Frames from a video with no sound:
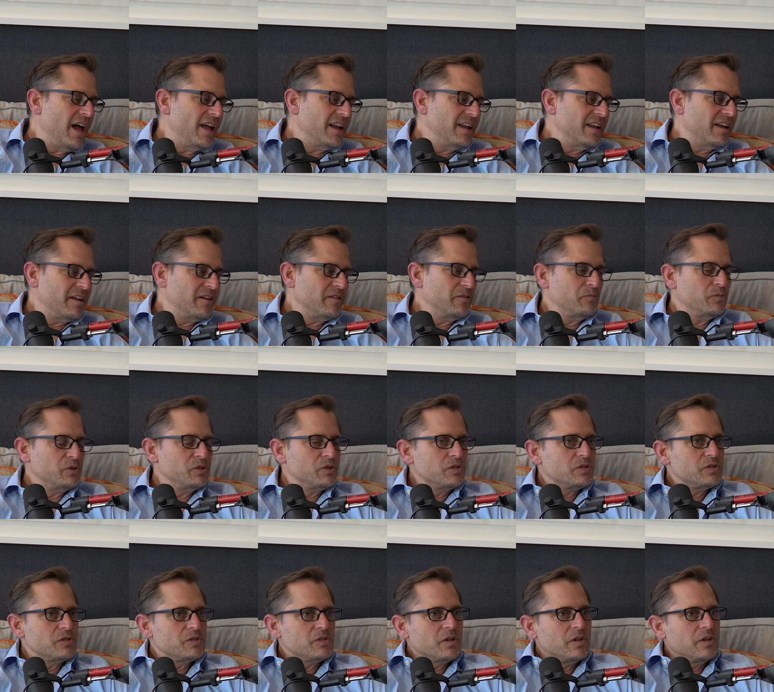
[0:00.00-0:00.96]
and it was
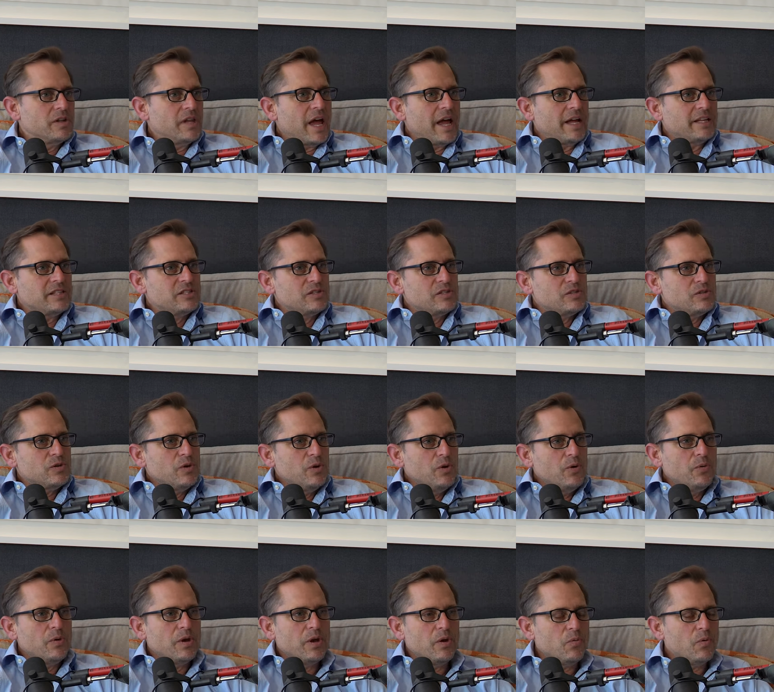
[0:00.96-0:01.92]
just that's
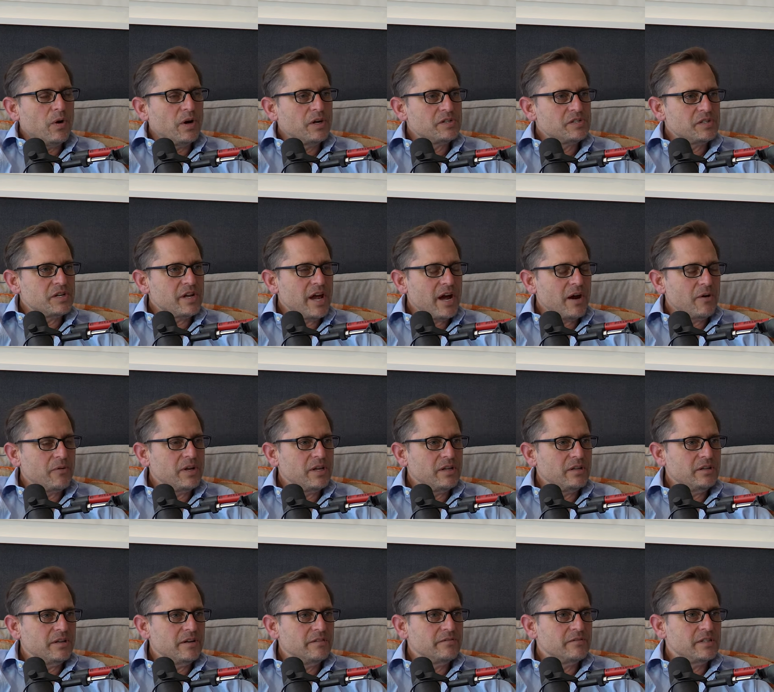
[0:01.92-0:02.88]
who he was and how
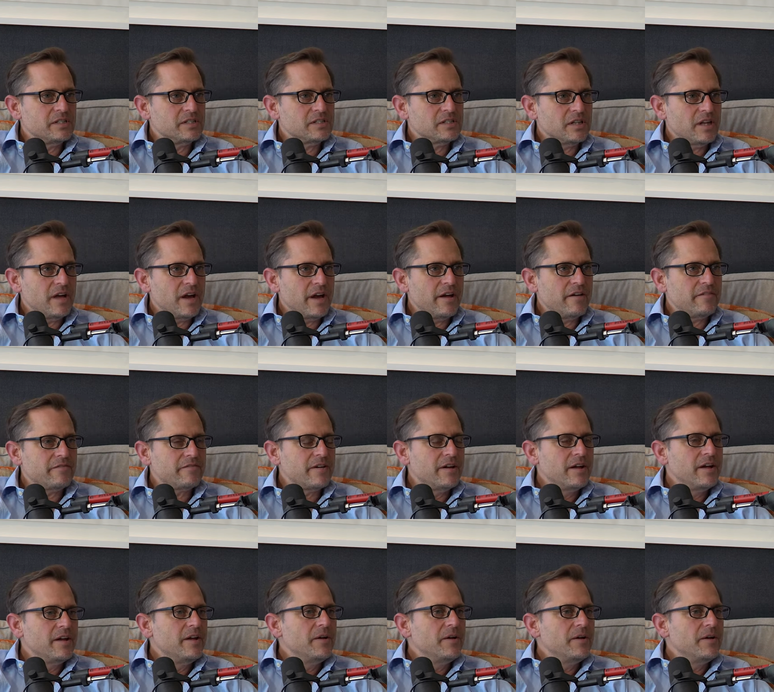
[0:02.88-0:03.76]
he lived his life.